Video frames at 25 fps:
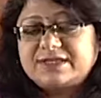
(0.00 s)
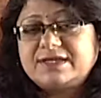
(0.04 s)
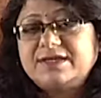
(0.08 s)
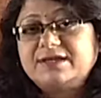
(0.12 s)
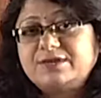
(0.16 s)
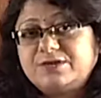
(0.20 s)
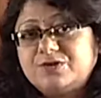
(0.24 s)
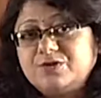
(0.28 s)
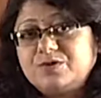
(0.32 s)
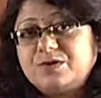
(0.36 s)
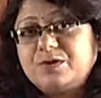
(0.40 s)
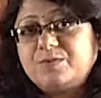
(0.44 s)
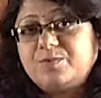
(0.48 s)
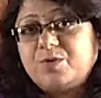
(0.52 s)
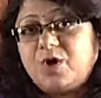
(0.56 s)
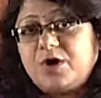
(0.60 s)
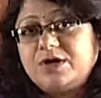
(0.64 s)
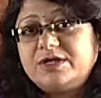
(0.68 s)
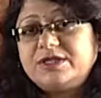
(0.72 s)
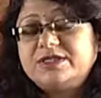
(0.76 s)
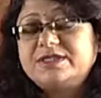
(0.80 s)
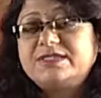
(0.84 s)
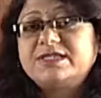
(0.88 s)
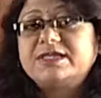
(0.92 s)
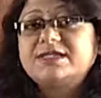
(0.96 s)
into the
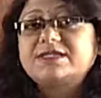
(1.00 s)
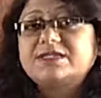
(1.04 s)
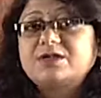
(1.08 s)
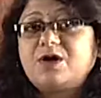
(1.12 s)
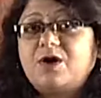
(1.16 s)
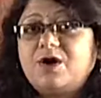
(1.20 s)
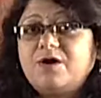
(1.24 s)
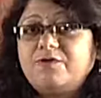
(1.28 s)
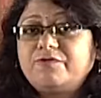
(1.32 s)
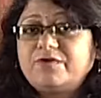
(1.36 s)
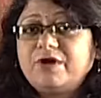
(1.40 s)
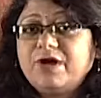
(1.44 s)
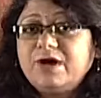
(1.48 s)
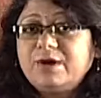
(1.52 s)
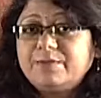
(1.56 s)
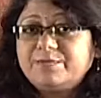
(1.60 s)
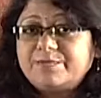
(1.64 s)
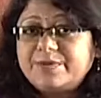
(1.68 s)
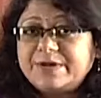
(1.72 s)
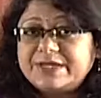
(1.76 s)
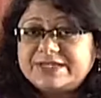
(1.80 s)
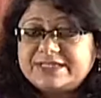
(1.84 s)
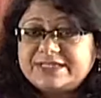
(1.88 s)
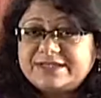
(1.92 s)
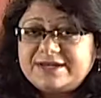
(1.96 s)
politics of
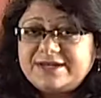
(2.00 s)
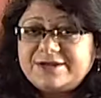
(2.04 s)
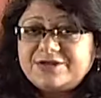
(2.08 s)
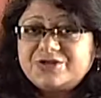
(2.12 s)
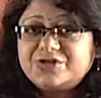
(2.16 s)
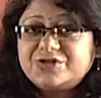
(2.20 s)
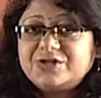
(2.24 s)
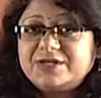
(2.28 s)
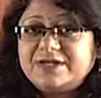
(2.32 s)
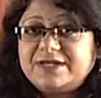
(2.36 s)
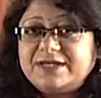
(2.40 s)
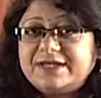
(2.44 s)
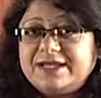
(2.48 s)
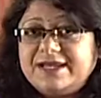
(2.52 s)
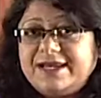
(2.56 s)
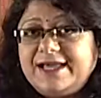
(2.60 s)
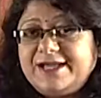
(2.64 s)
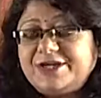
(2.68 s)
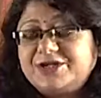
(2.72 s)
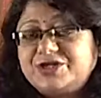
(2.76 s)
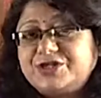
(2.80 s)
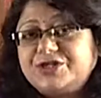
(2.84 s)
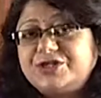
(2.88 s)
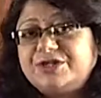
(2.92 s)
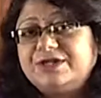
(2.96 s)
presidential
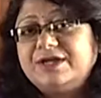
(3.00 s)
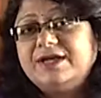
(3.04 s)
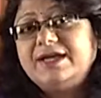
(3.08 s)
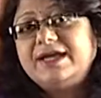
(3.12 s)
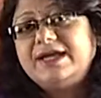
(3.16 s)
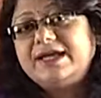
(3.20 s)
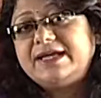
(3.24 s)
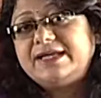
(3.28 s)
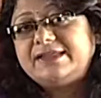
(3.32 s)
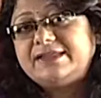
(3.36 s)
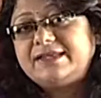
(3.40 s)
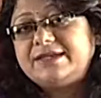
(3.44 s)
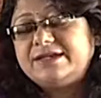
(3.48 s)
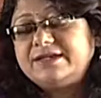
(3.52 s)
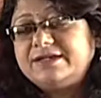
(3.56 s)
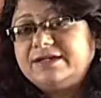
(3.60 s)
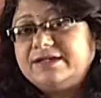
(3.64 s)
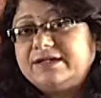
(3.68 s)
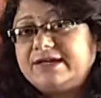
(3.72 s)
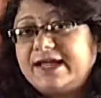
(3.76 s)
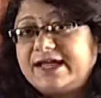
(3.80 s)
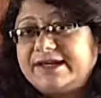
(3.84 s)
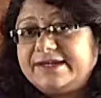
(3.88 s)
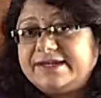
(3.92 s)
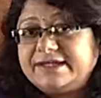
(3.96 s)
election in the year
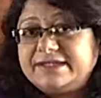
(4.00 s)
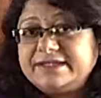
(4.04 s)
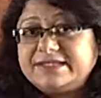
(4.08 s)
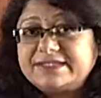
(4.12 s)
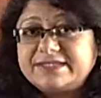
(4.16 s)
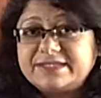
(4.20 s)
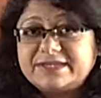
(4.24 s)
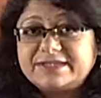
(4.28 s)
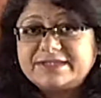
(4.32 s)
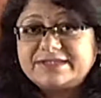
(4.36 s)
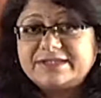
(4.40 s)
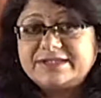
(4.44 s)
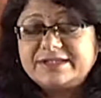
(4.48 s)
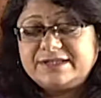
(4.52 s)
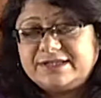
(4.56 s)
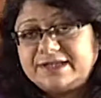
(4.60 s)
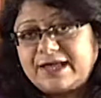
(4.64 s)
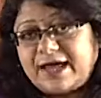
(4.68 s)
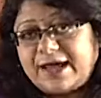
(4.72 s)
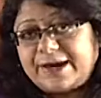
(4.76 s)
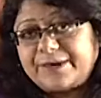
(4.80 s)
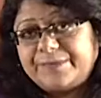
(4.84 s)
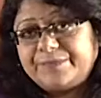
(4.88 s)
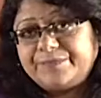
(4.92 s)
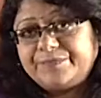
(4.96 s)

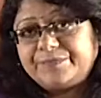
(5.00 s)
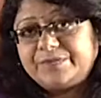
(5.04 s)
1969.